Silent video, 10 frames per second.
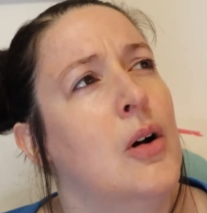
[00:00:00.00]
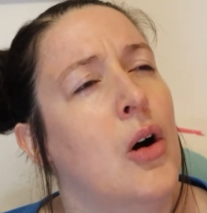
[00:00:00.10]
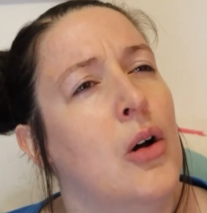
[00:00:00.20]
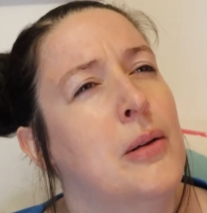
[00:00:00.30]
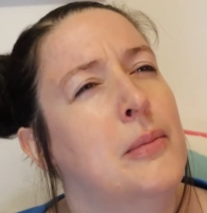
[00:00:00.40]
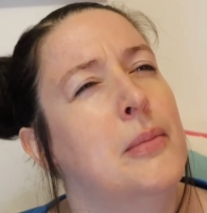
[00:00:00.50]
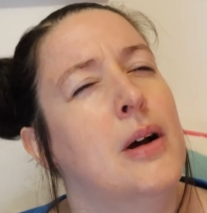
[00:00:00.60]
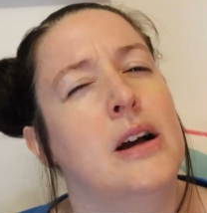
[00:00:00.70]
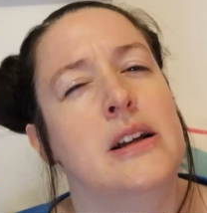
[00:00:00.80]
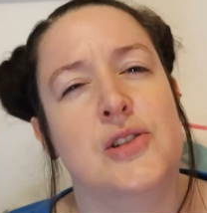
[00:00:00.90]
on
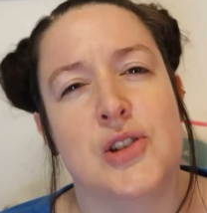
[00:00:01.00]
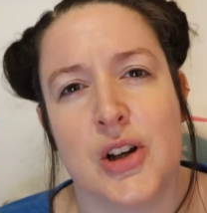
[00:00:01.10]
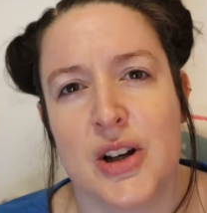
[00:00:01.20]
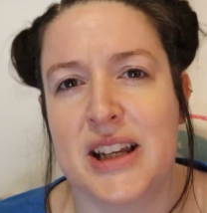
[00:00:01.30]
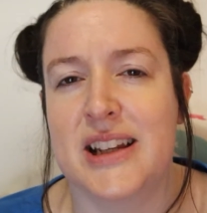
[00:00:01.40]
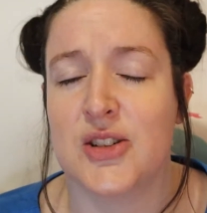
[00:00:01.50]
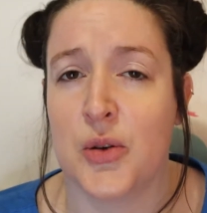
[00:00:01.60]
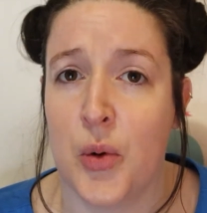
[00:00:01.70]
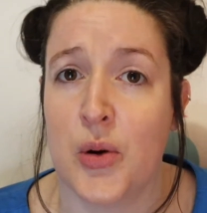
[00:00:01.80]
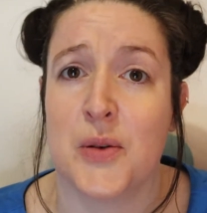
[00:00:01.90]
my journey
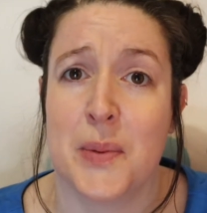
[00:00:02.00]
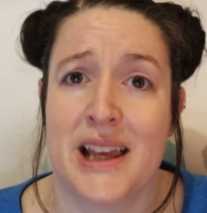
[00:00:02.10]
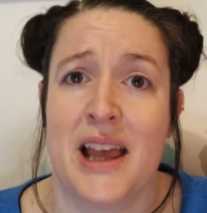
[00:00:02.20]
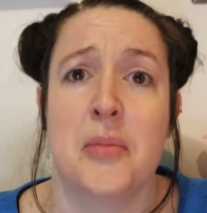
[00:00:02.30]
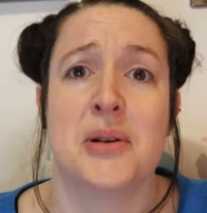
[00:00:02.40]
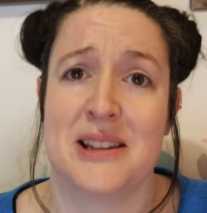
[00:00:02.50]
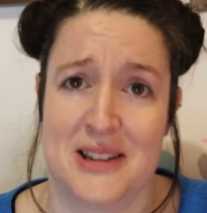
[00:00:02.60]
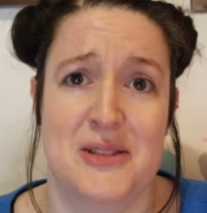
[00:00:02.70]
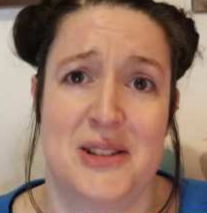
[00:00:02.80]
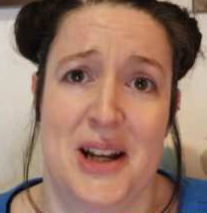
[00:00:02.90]
towards being able to
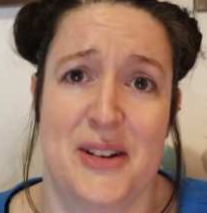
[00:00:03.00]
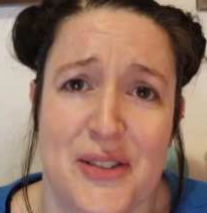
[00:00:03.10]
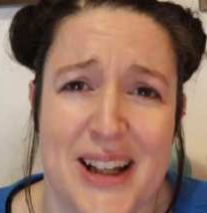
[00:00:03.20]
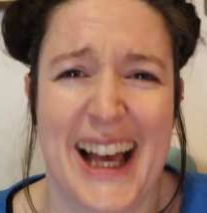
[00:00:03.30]
sew stuff.